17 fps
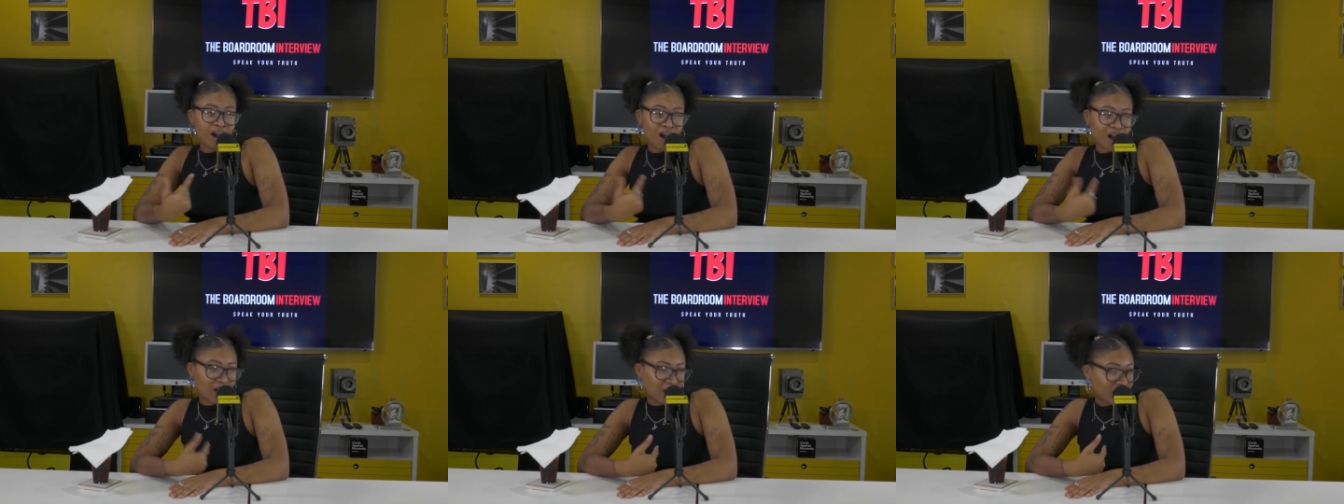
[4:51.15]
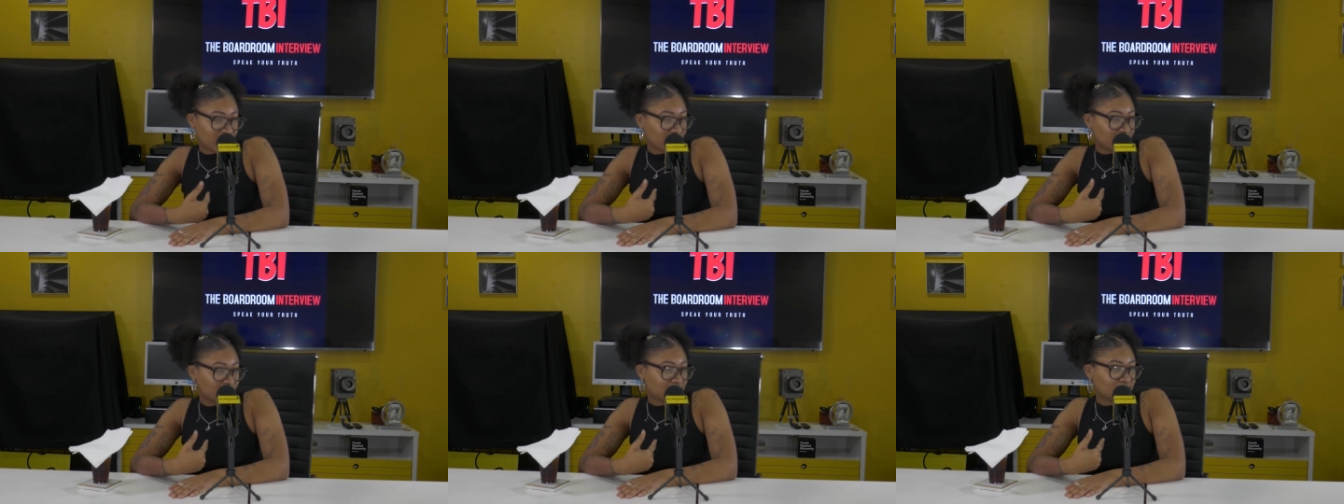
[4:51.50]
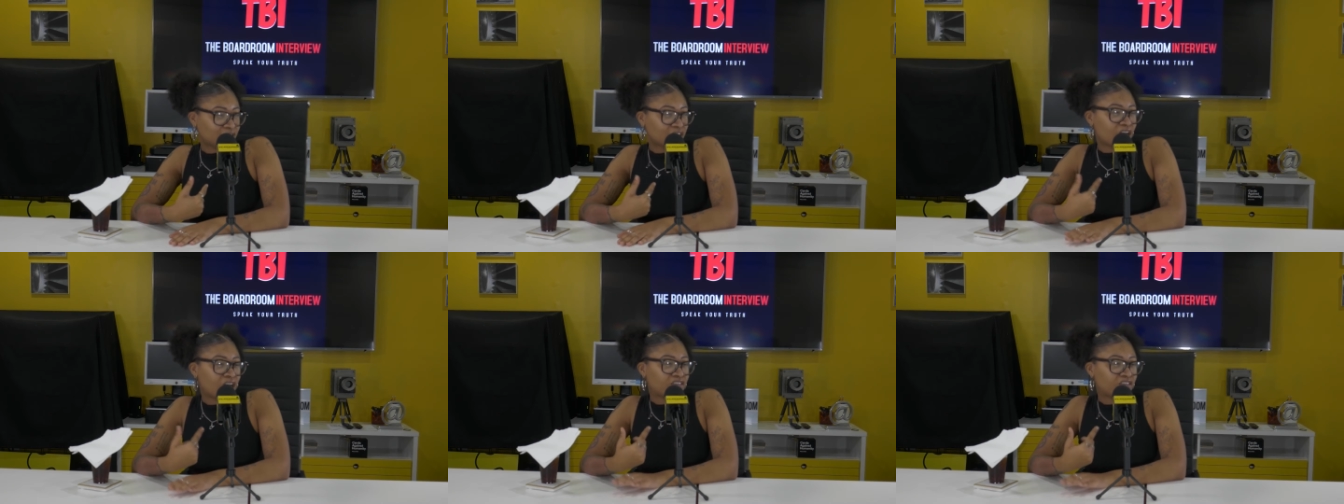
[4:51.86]
I
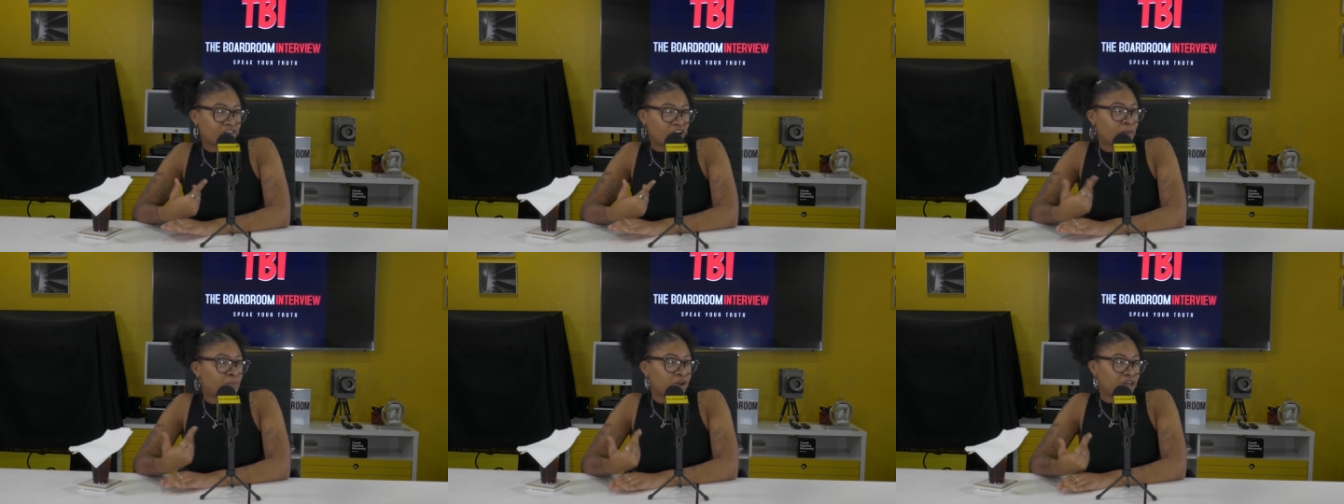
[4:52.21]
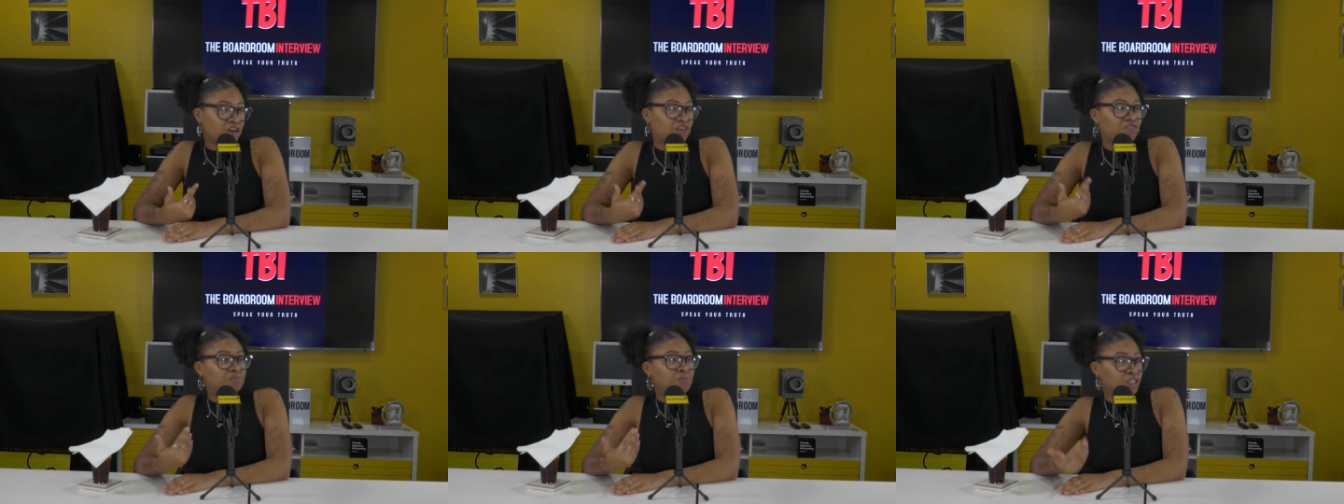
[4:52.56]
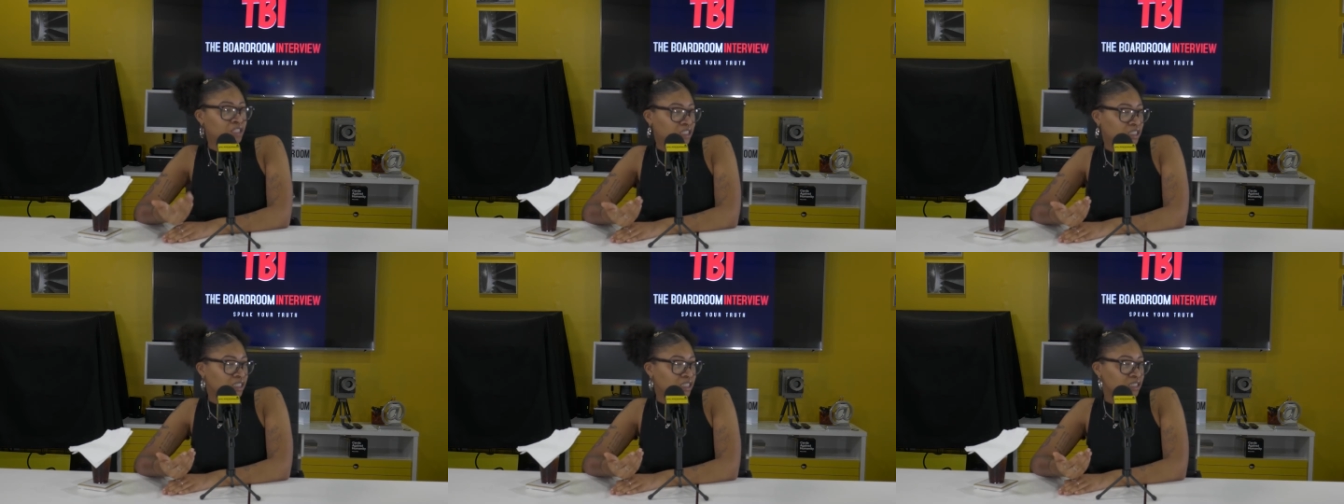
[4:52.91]
kind of operate off
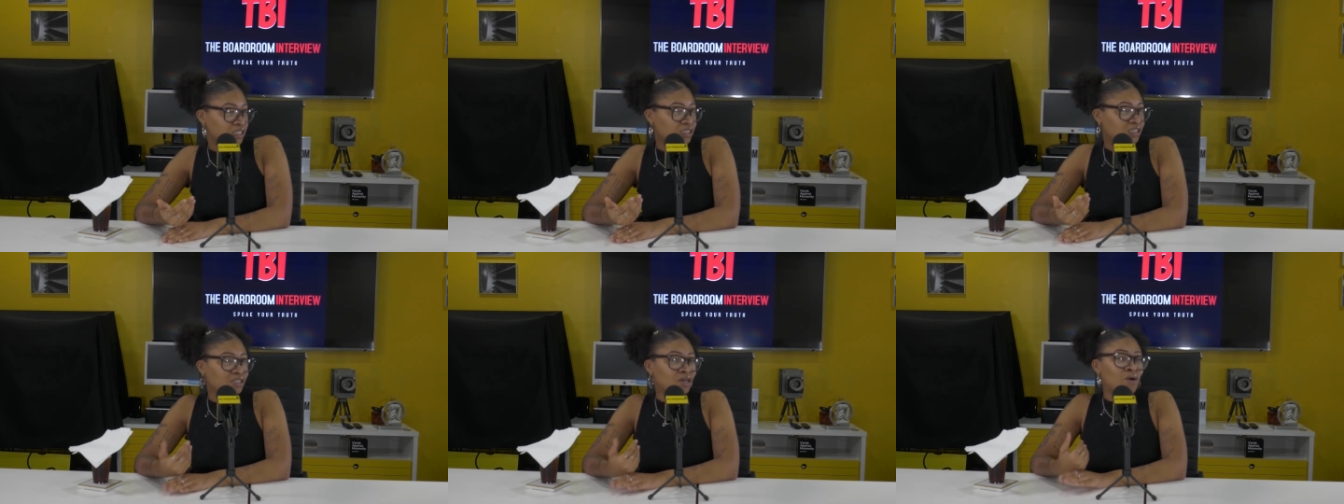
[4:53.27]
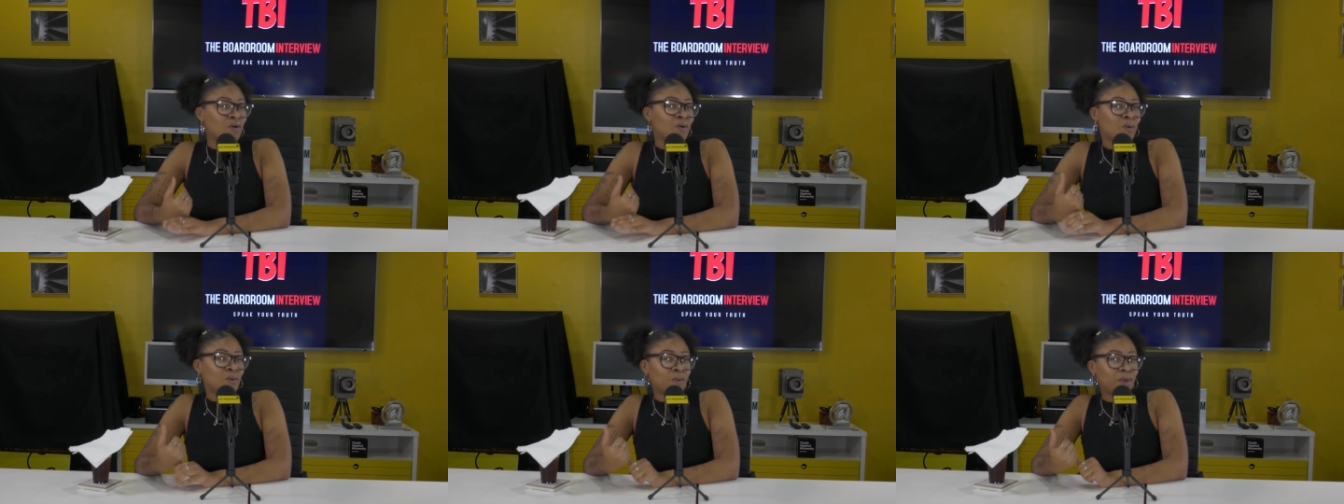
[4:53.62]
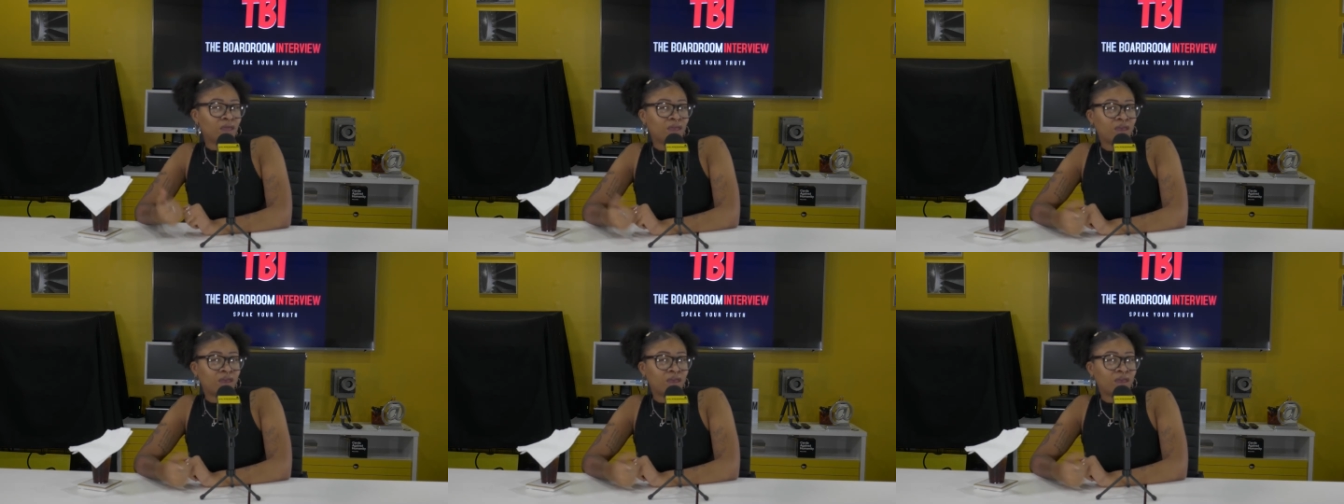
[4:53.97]
booking, so